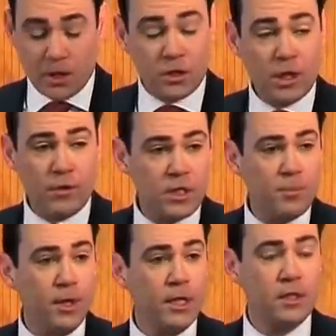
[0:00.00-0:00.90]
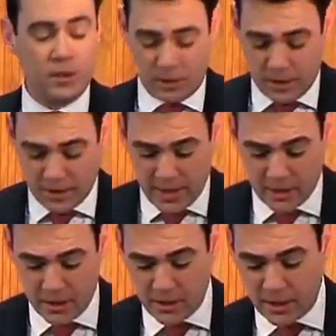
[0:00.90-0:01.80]
So there is a political
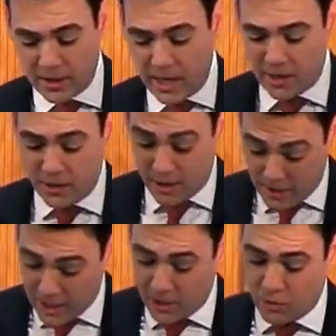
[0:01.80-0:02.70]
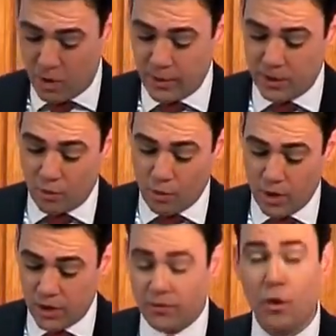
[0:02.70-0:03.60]
consensus that the status quo is the
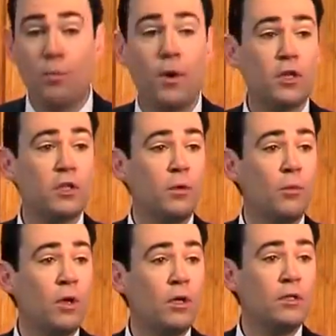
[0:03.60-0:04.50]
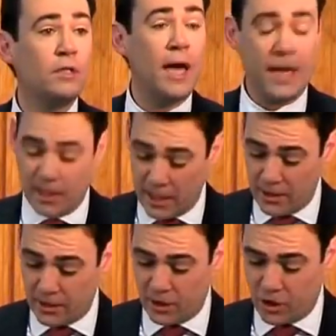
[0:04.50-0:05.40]
worst of all possible worlds and it
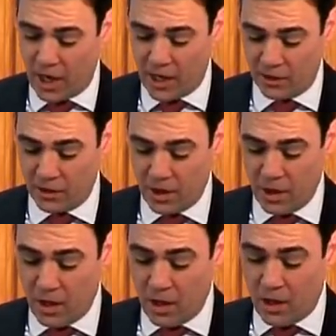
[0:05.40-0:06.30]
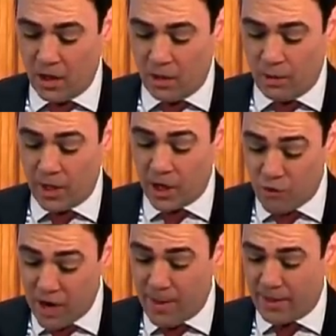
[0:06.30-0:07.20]
needs to change. We
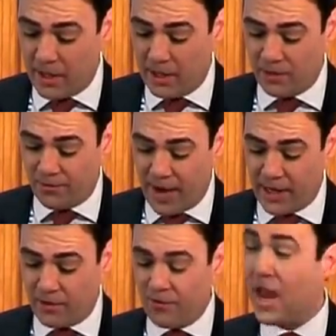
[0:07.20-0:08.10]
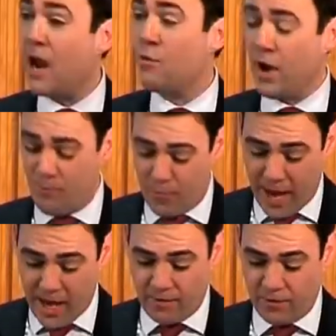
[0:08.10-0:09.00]
agree about the need to find a fairer way of
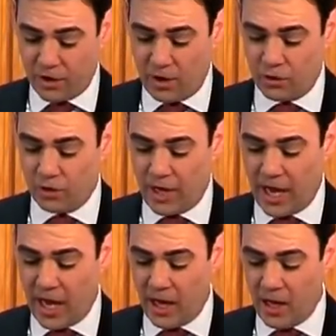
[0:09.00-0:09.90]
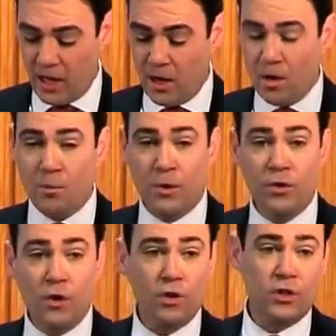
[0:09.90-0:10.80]
paying for social care, but
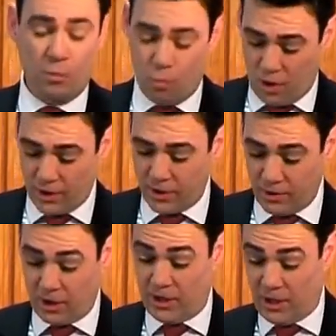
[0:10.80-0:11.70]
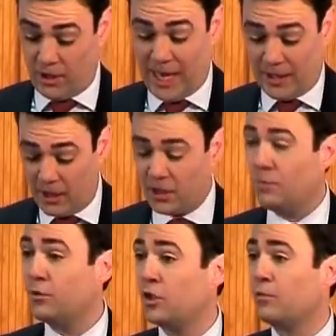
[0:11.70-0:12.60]
not on what that
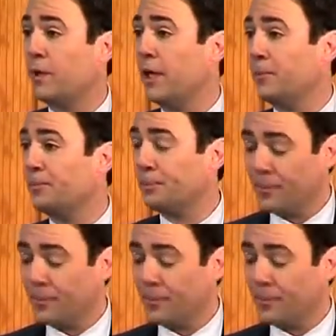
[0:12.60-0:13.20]
system should be.